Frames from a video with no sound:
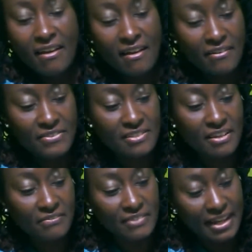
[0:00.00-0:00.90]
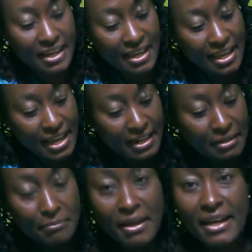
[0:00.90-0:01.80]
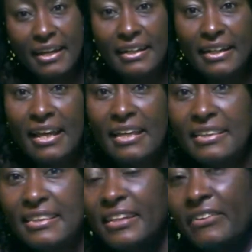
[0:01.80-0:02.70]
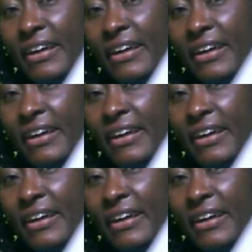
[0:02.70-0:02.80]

of stuff that I had in mind. Here